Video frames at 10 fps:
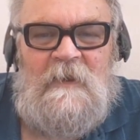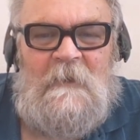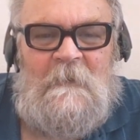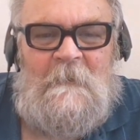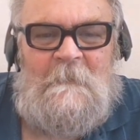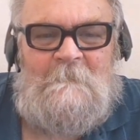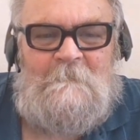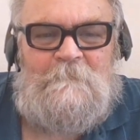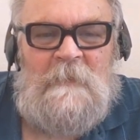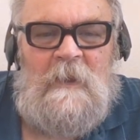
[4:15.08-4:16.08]

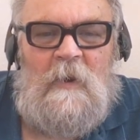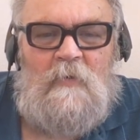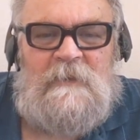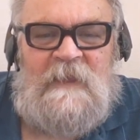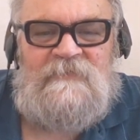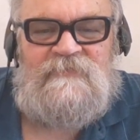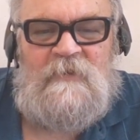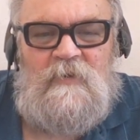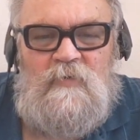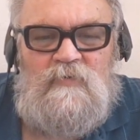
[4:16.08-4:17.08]
Okay,
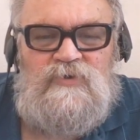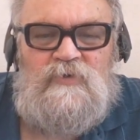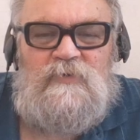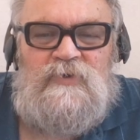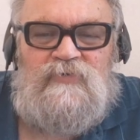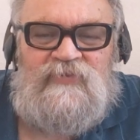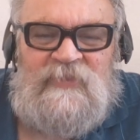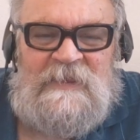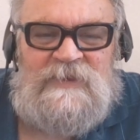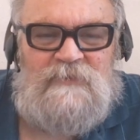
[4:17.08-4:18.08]
so you
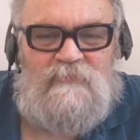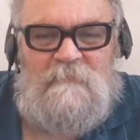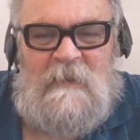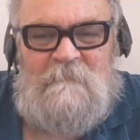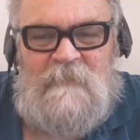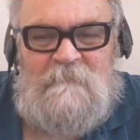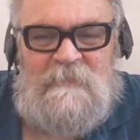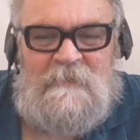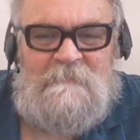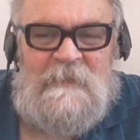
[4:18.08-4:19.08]
think you remember,
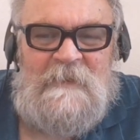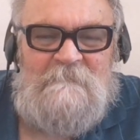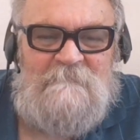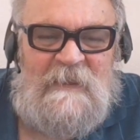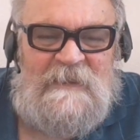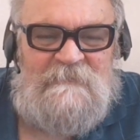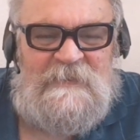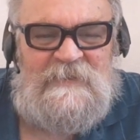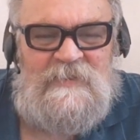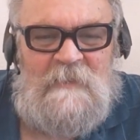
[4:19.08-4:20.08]
but
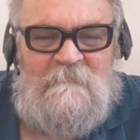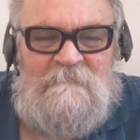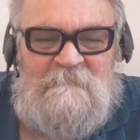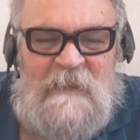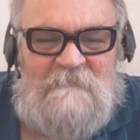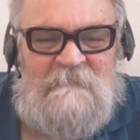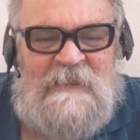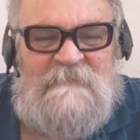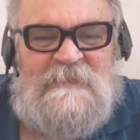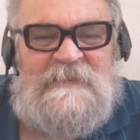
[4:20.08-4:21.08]

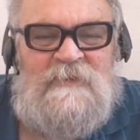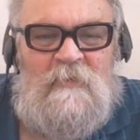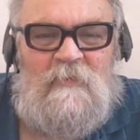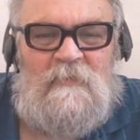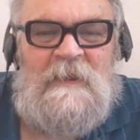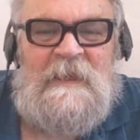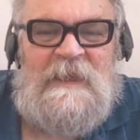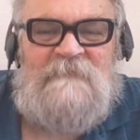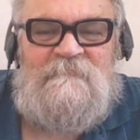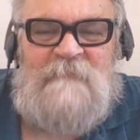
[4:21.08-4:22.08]
maybe not.
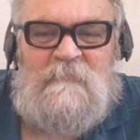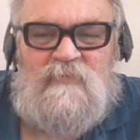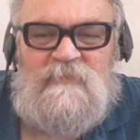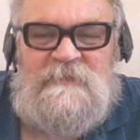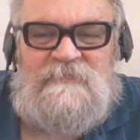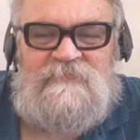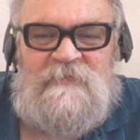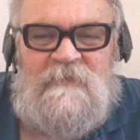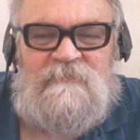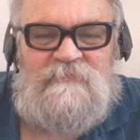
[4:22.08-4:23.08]
If memory
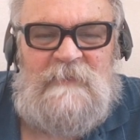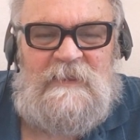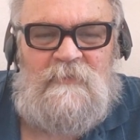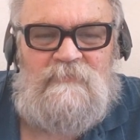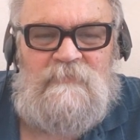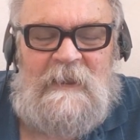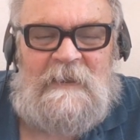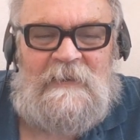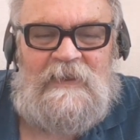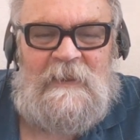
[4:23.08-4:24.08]
serves me
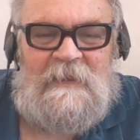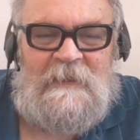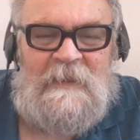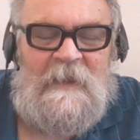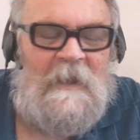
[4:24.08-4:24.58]
correctly,